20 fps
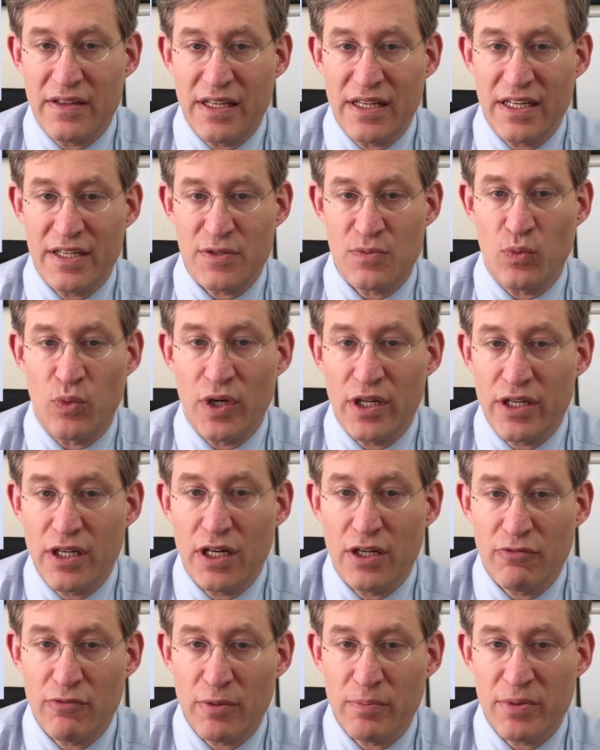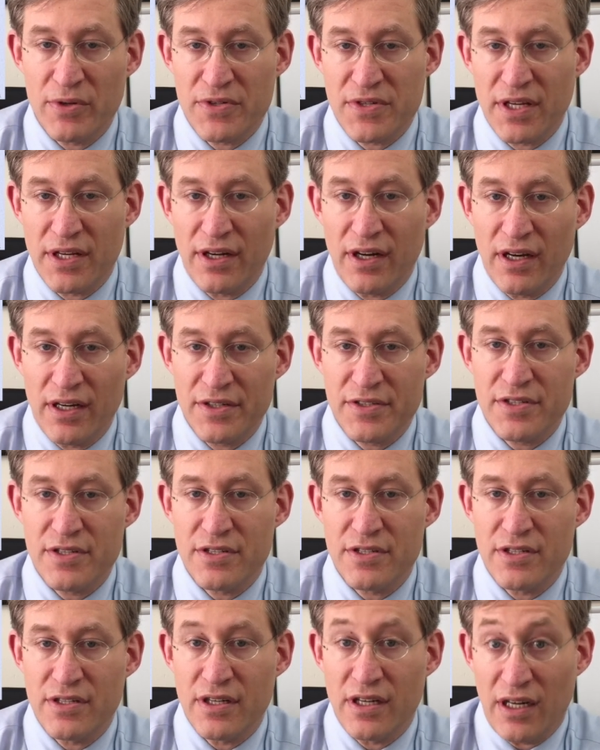that has 100%
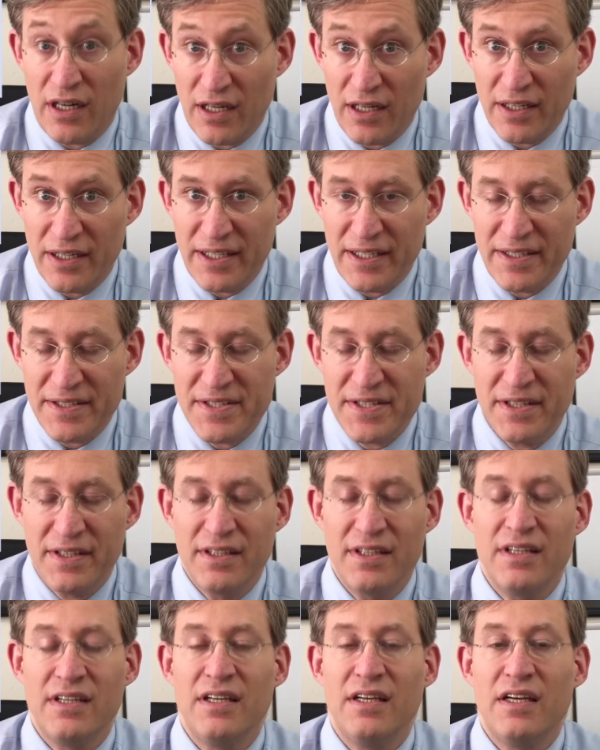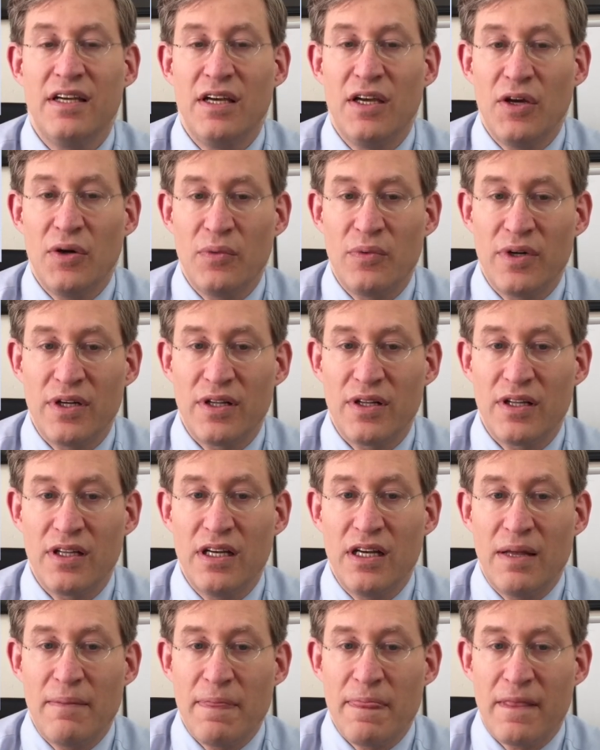oxygen on it, will
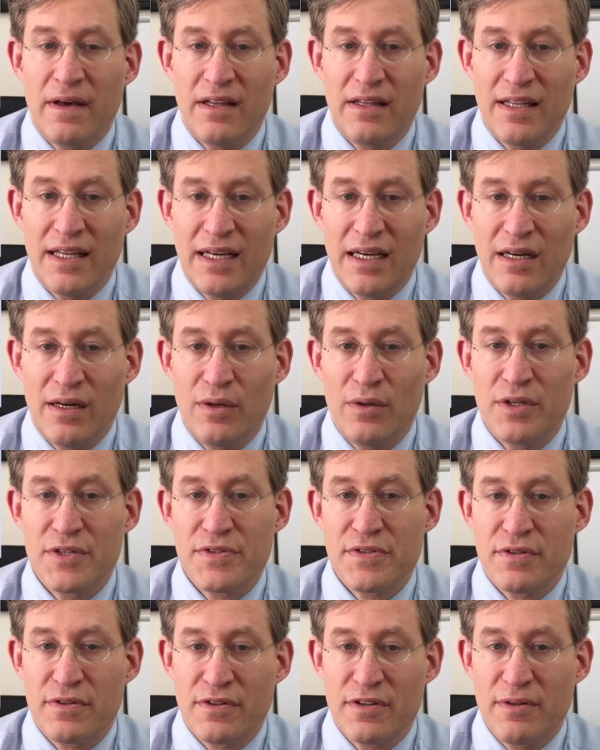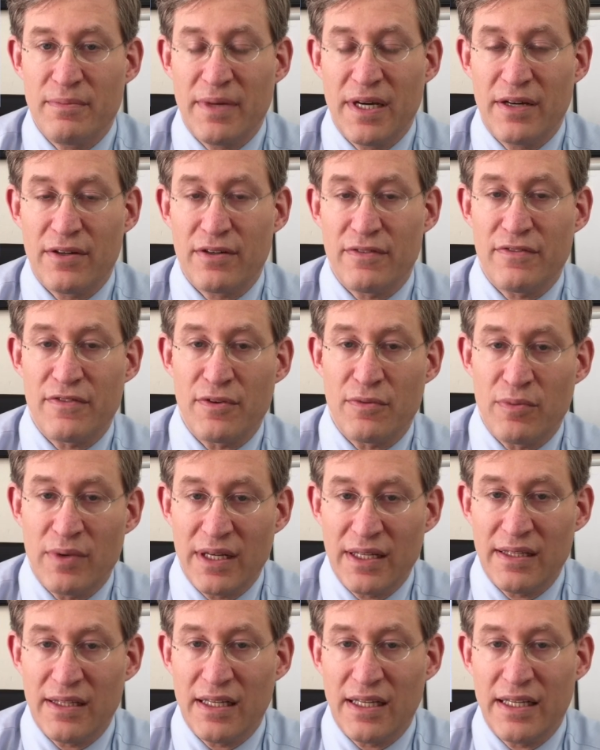allow a certain amount of the
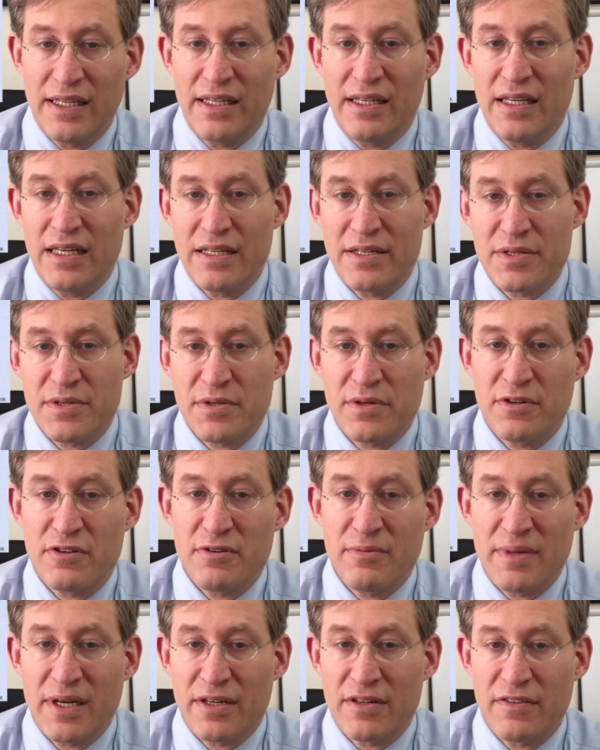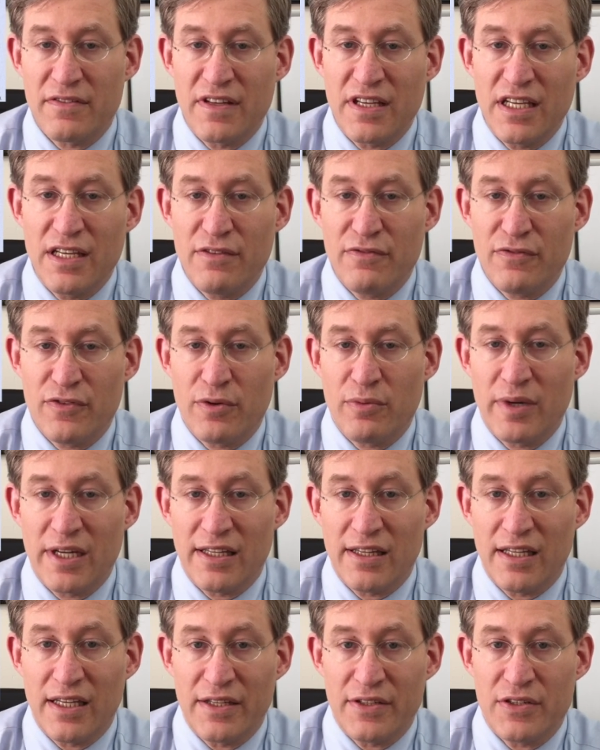red light and a certain amount of the infrared
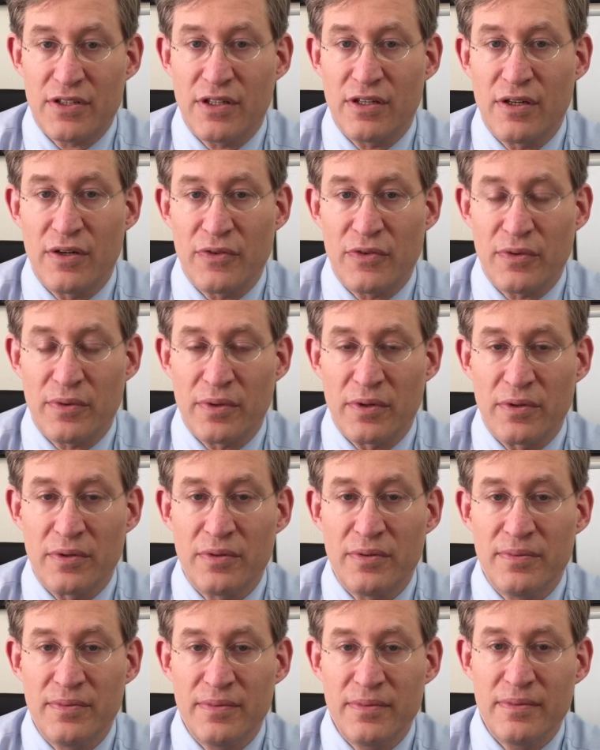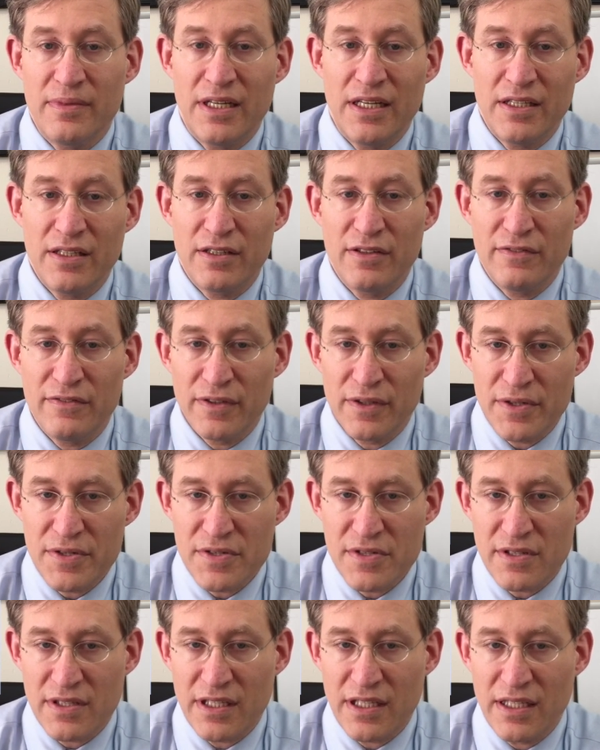light to go through, and
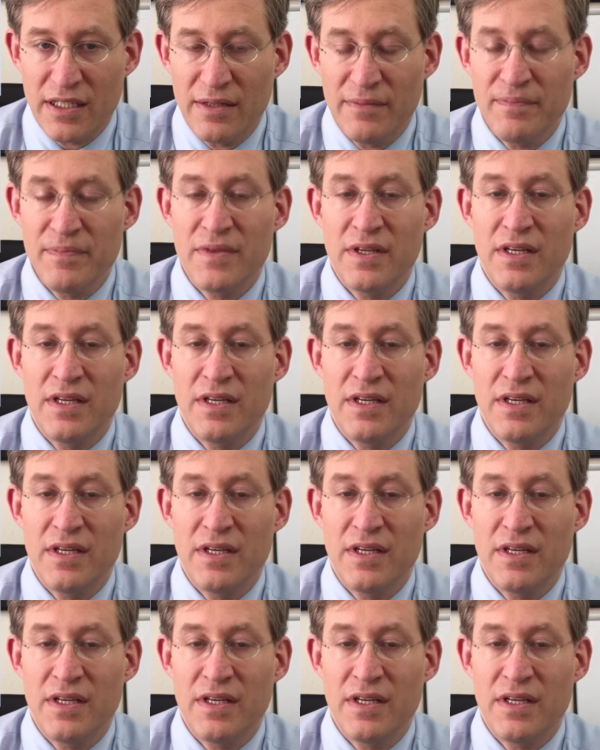conversely,